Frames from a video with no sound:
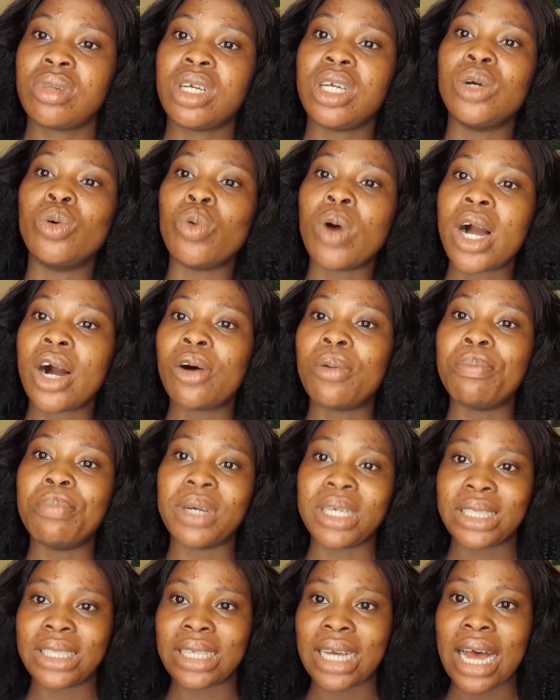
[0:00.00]
a while
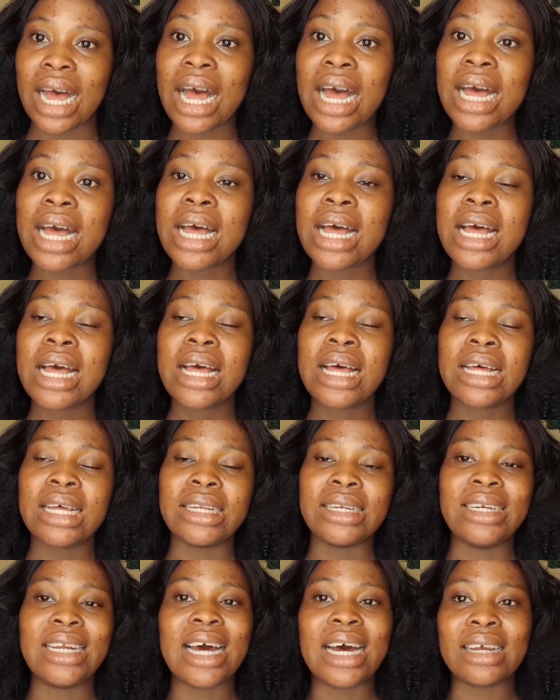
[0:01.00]
better
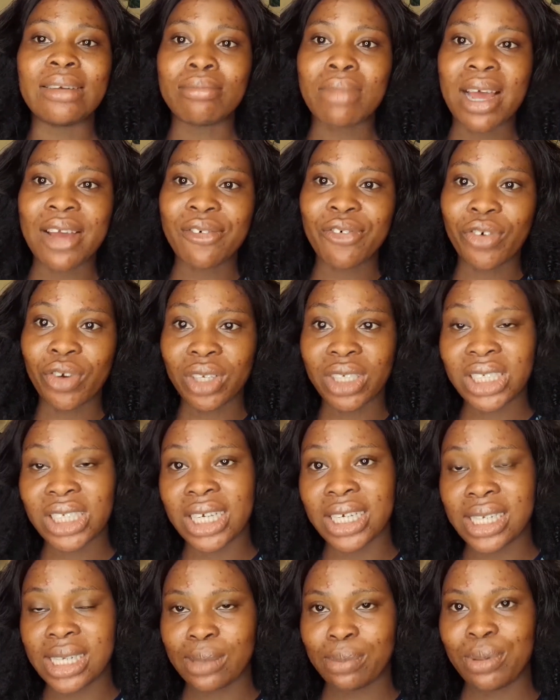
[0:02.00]
than my first
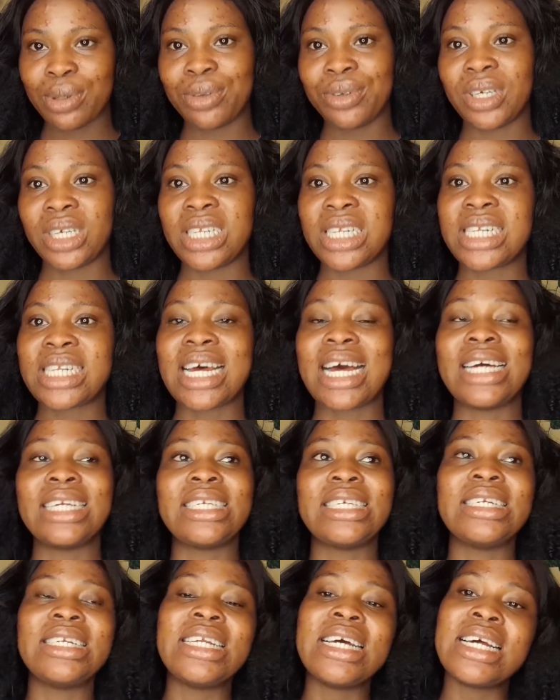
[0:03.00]
experience.
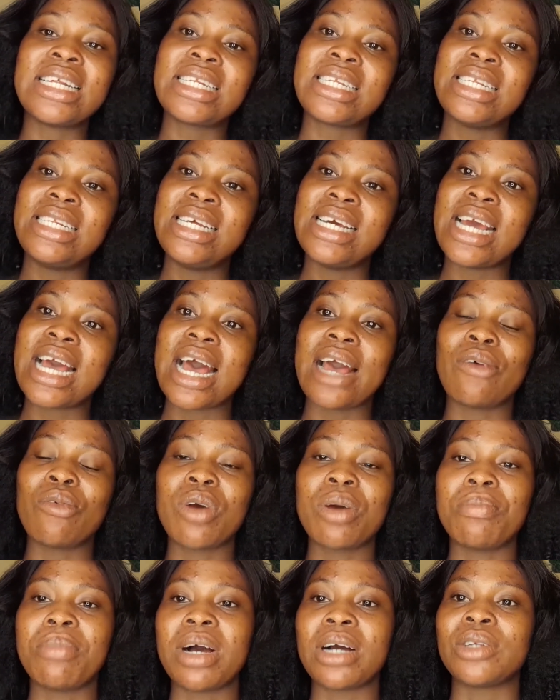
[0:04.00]
And the next day I
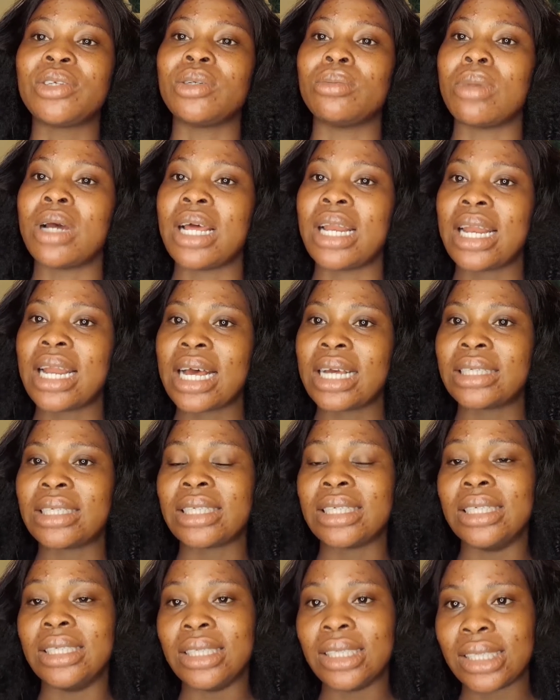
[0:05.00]
went back to my
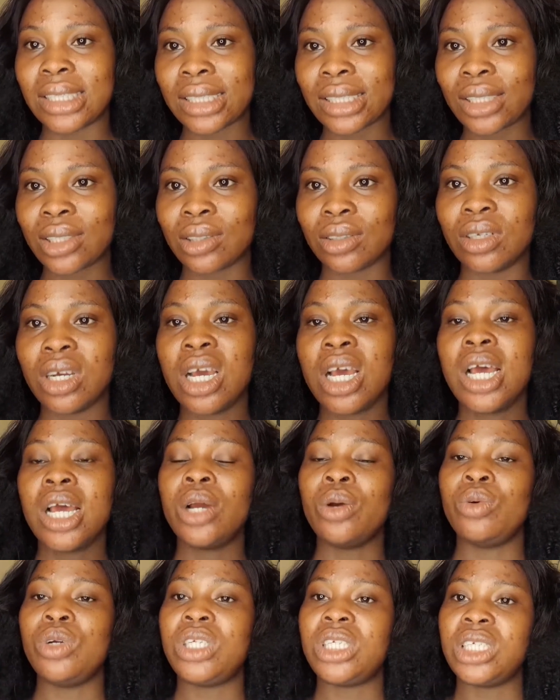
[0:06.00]
last injection,
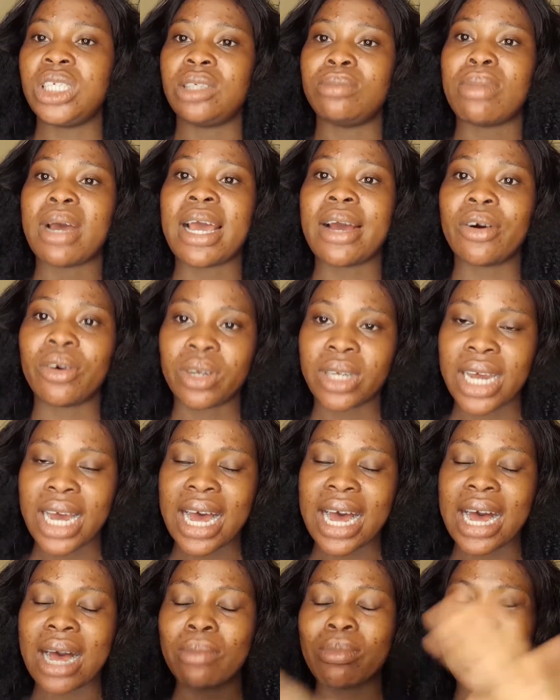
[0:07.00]
which is my other
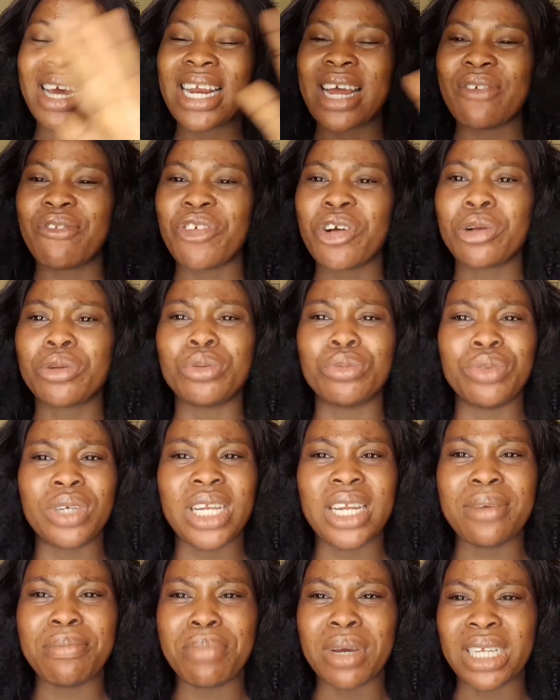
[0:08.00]
arm, and I felt
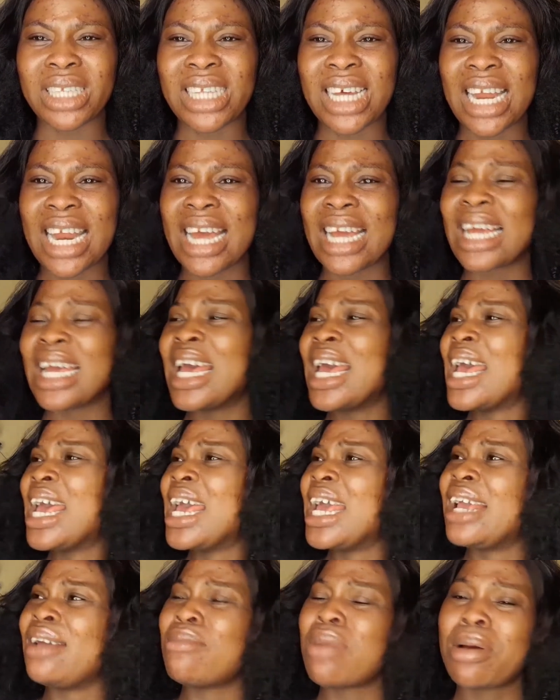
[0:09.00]
really better. Like,
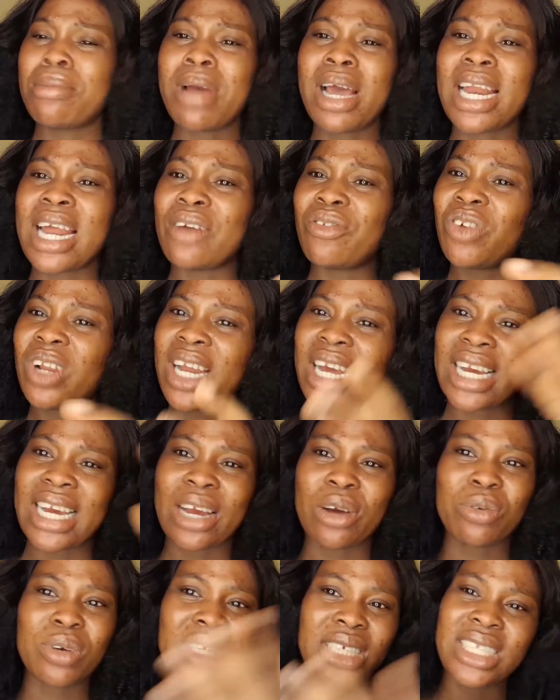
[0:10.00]
in my mind, I feel like
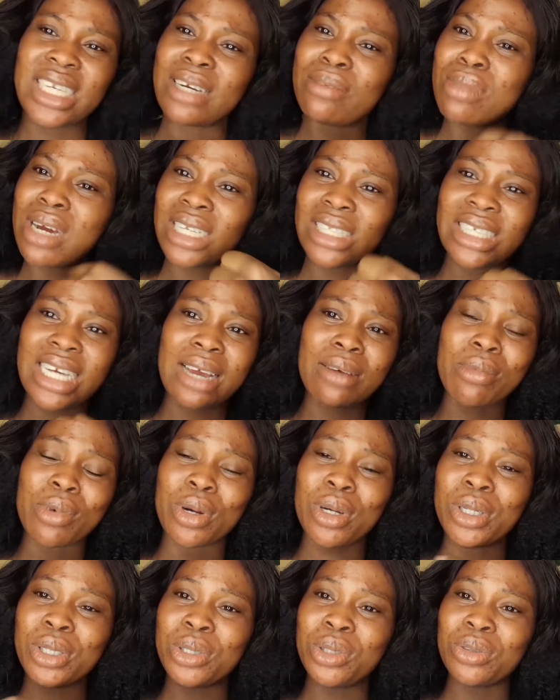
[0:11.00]
I wasted my time
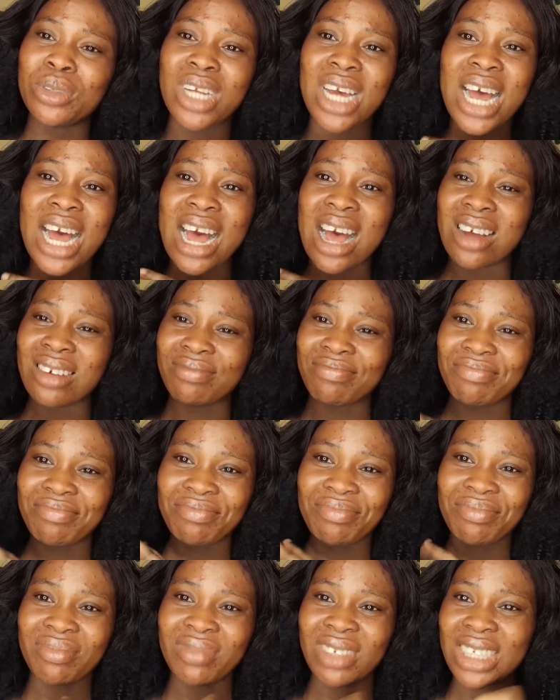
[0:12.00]
going to that
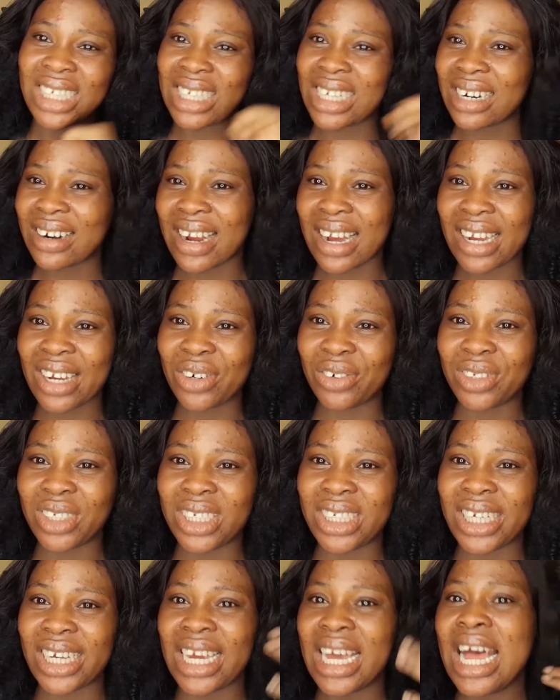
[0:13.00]
general
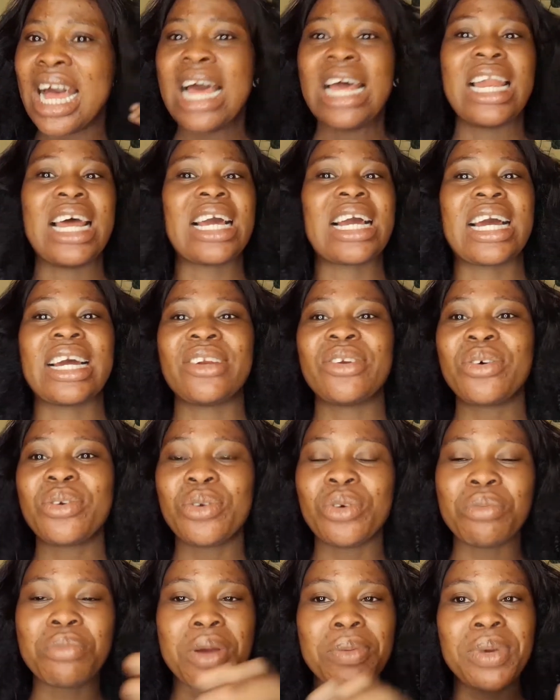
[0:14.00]
health care. Like, I don't
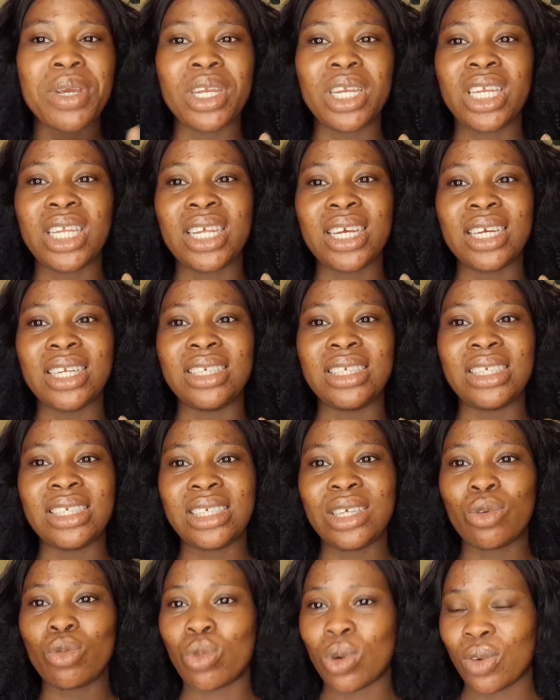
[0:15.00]
know, maybe it
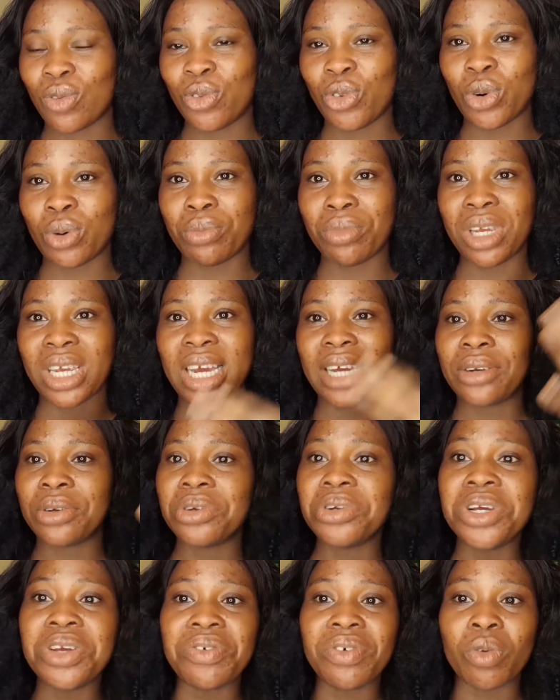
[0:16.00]
didn't work for me. I
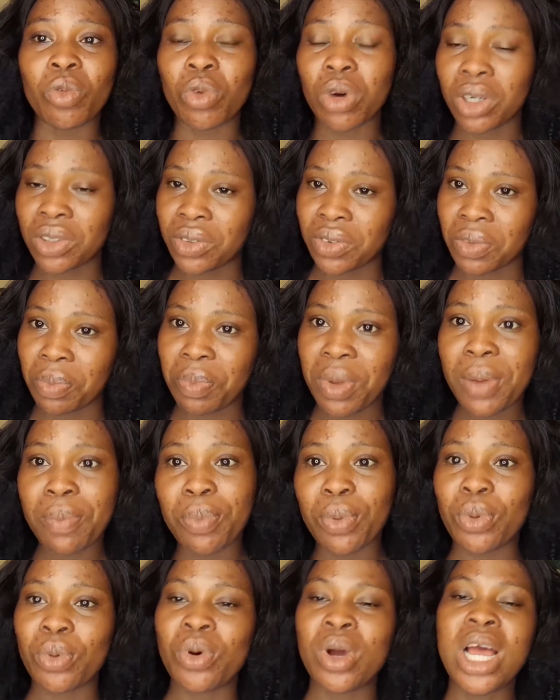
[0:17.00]
don't know if it works for
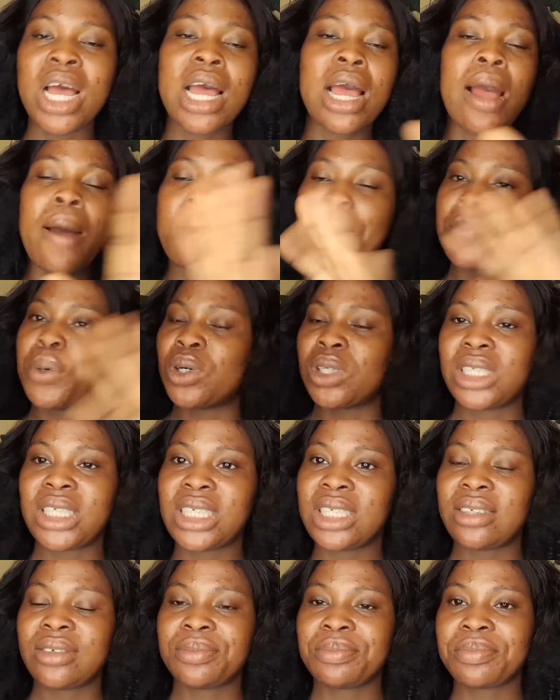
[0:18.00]
people,
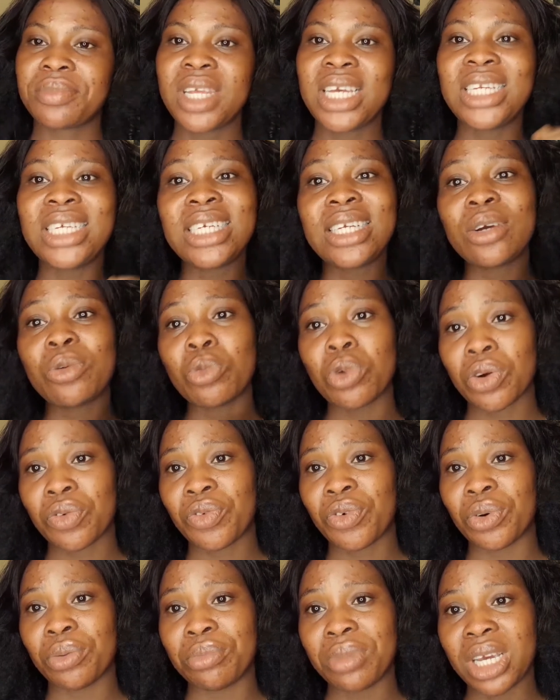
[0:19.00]
but it didn't work
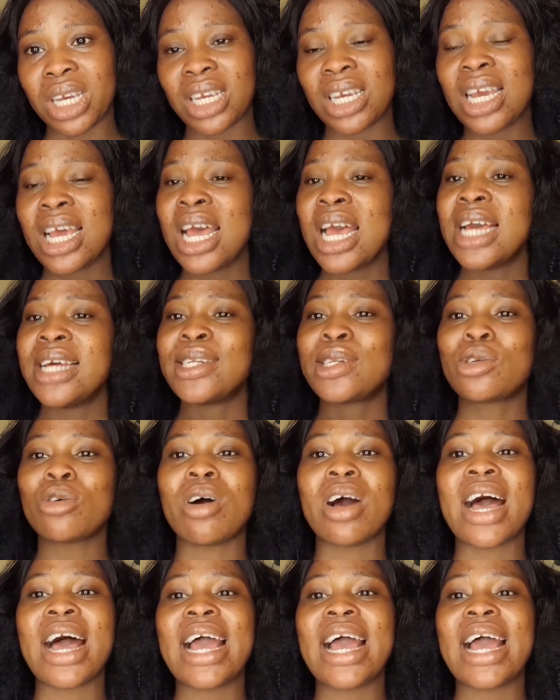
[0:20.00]
for me. So